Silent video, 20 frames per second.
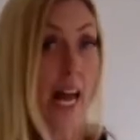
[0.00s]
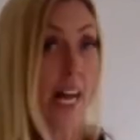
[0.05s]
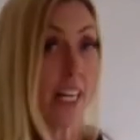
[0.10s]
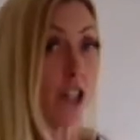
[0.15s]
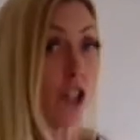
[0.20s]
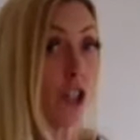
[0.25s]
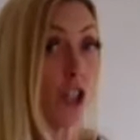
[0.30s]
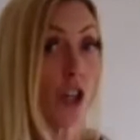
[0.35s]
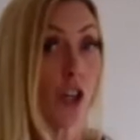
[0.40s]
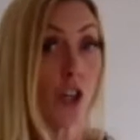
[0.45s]

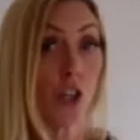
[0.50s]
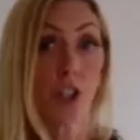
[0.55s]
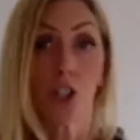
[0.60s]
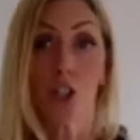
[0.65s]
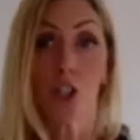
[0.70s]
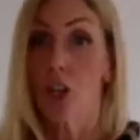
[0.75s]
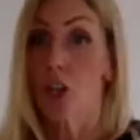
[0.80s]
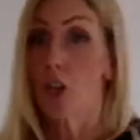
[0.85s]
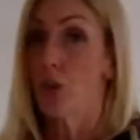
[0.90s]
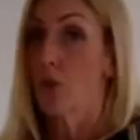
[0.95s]
and
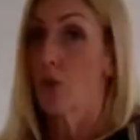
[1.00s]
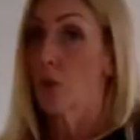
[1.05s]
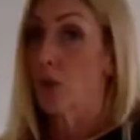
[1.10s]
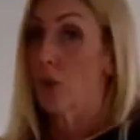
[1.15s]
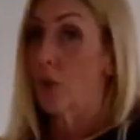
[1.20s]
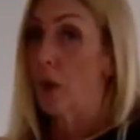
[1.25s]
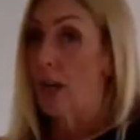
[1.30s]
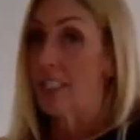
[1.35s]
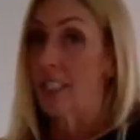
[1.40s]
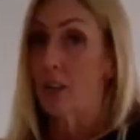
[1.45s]
just do
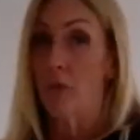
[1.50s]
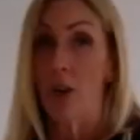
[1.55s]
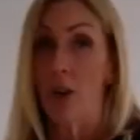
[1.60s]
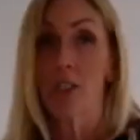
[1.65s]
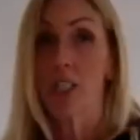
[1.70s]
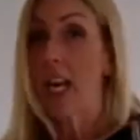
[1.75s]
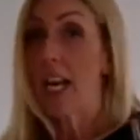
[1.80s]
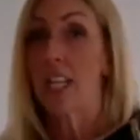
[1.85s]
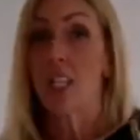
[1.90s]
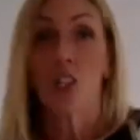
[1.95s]
thoracic
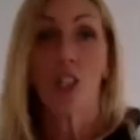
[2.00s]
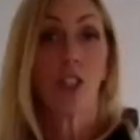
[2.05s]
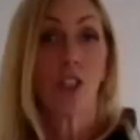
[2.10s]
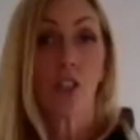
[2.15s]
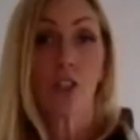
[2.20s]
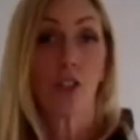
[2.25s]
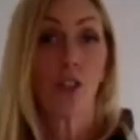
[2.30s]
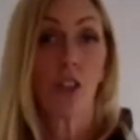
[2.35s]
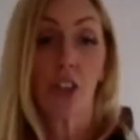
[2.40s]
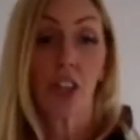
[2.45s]
rotation
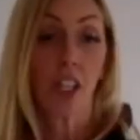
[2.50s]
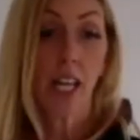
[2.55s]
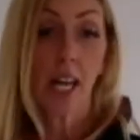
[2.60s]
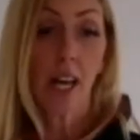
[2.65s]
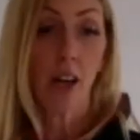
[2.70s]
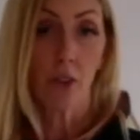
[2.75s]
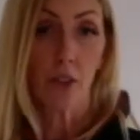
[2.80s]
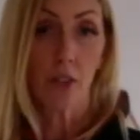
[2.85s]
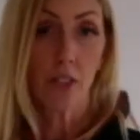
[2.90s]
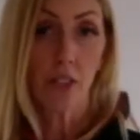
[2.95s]
and nothing
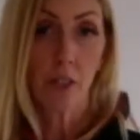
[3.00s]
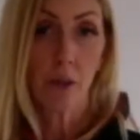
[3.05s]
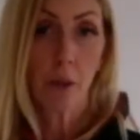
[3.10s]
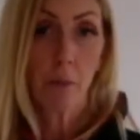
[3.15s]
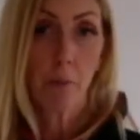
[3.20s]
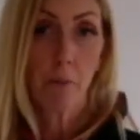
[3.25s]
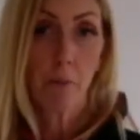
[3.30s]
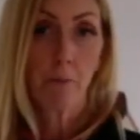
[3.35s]
else.